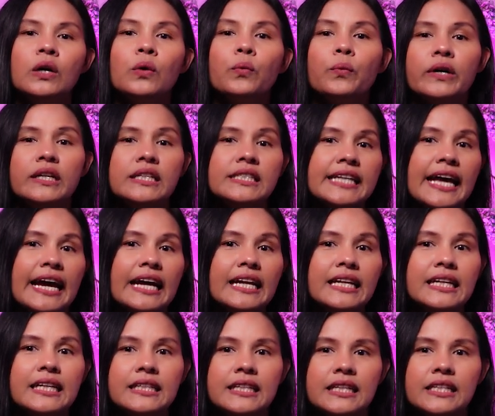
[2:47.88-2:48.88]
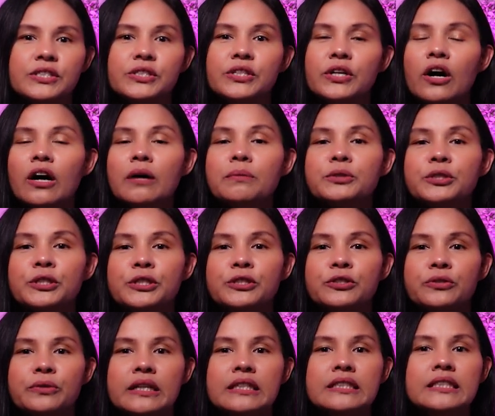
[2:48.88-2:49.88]
What is added is the option
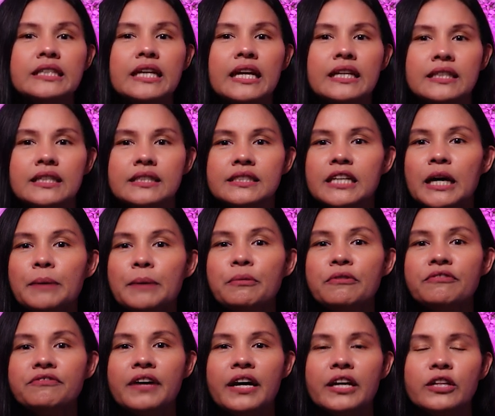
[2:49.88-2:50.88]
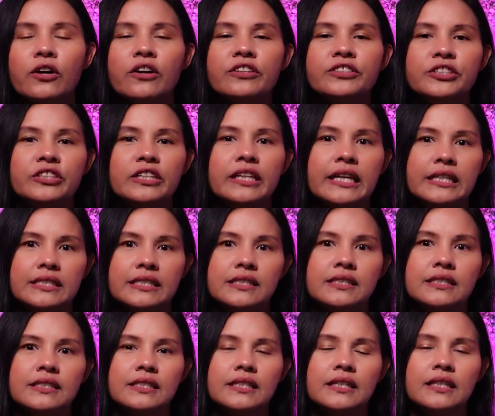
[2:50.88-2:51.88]
to indicate the type of file on your
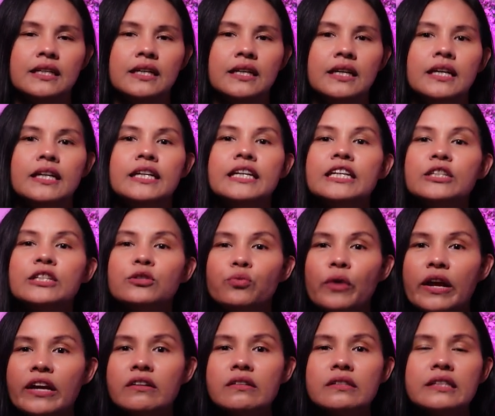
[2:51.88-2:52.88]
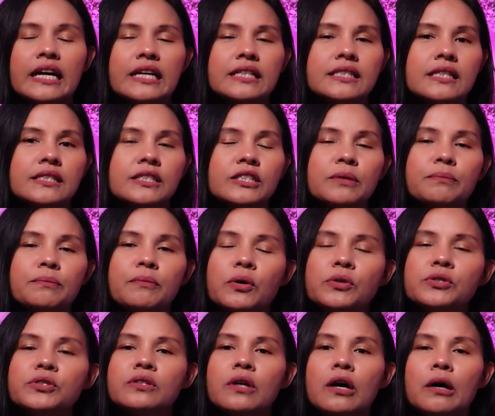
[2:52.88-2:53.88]
list. It recognizes the
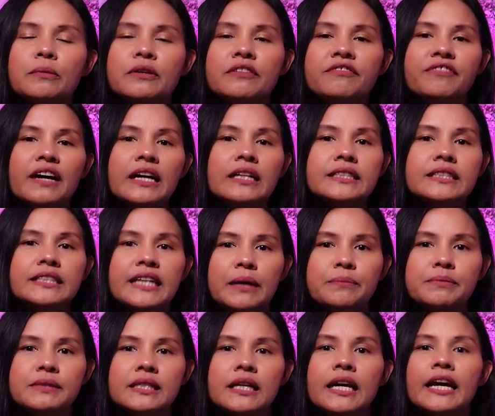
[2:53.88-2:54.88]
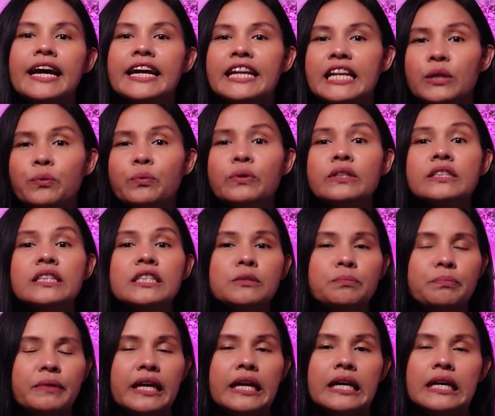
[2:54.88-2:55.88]
most common file types and it will
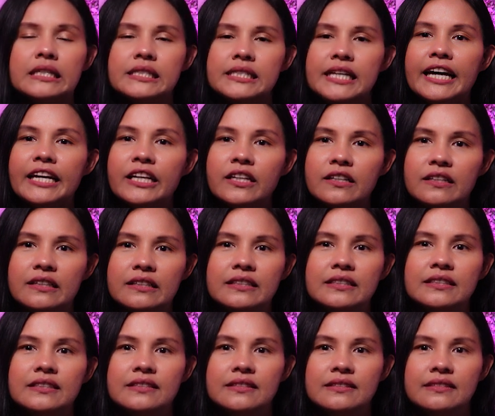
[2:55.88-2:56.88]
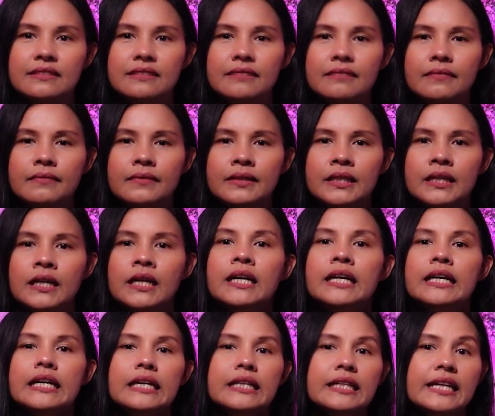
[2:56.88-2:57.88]
display its icon.
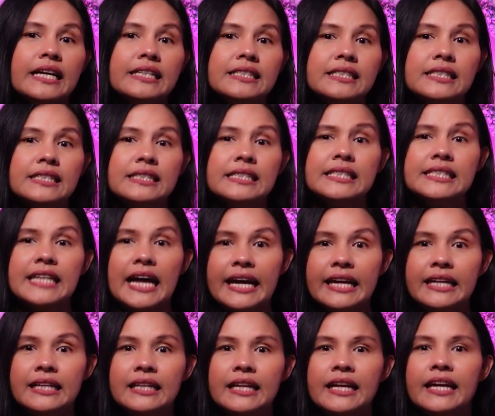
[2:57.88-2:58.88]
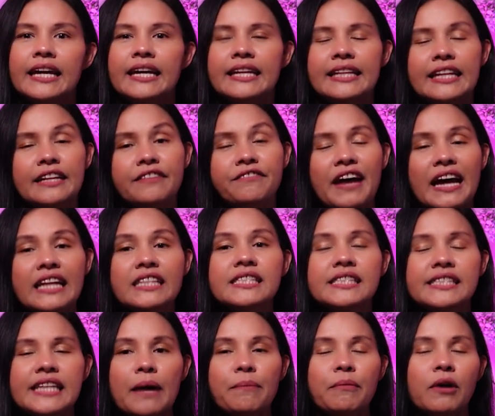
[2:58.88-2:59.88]
It has the Design and Advanced
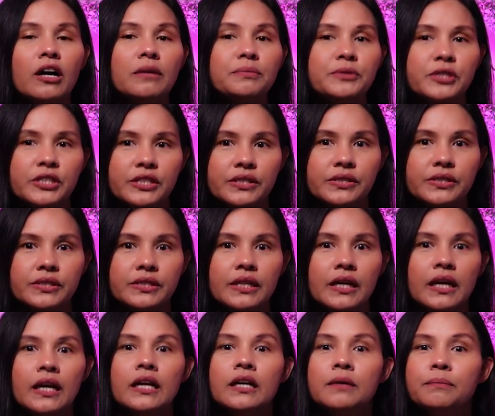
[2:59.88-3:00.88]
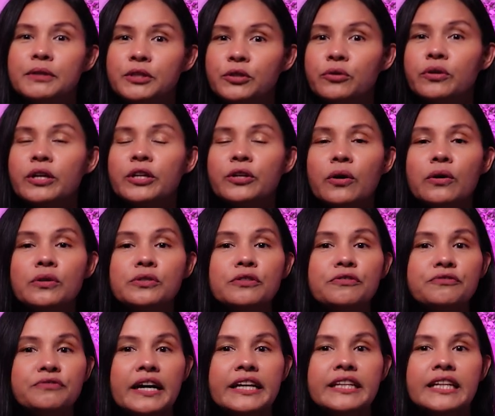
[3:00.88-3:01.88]
tab options, but you can also
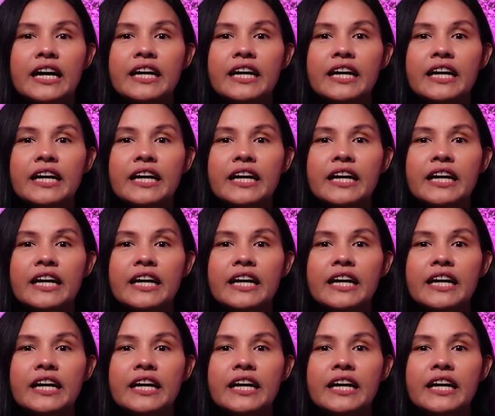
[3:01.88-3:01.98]
find